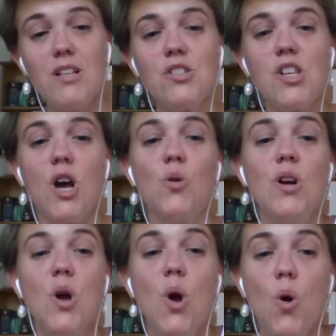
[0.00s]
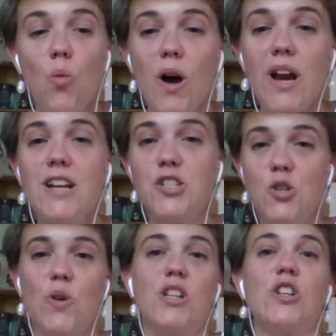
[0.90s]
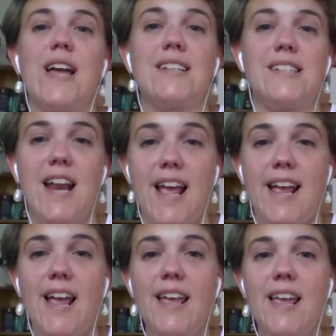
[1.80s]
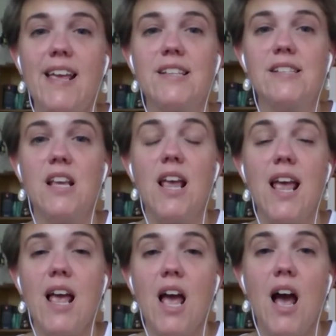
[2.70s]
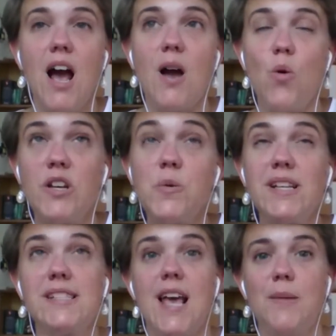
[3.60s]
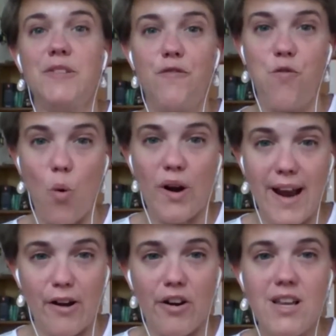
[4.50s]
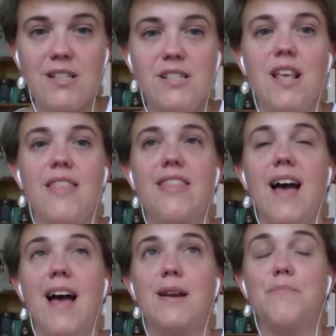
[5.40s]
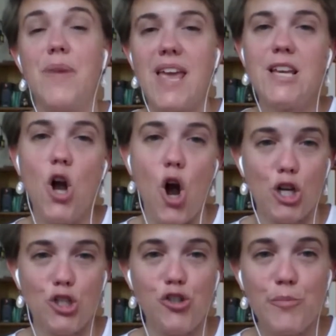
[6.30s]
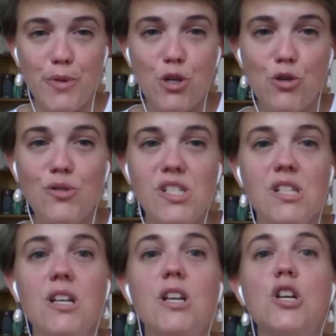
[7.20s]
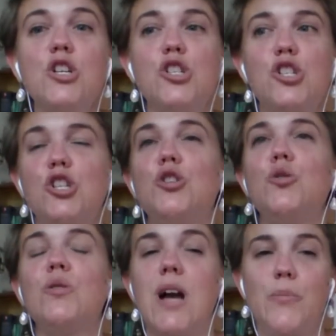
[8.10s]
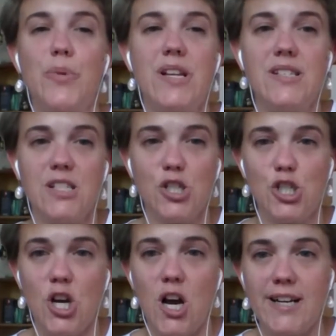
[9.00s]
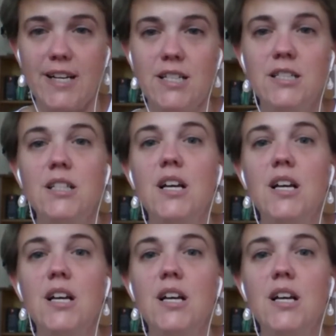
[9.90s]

So, what I do want to look at today is I want to examine four areas that may contribute to companies in China